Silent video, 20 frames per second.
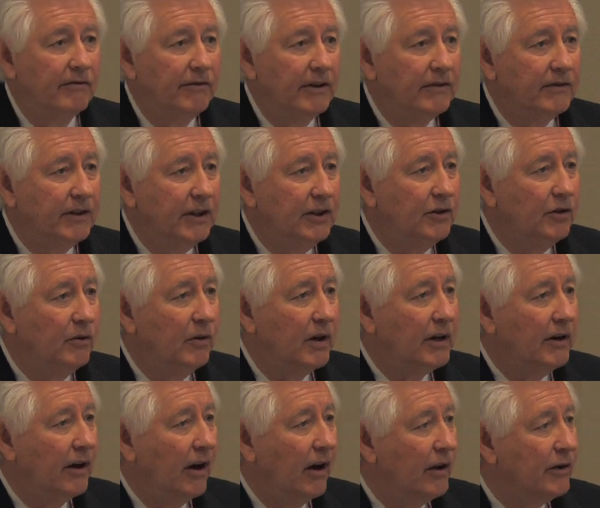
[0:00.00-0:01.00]

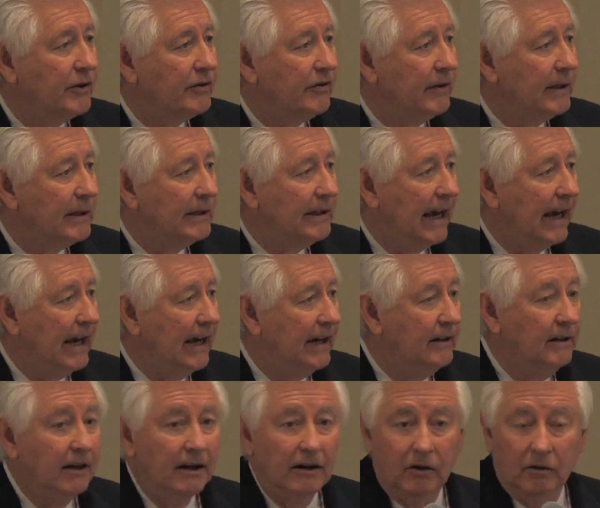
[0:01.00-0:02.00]
$200 for the day,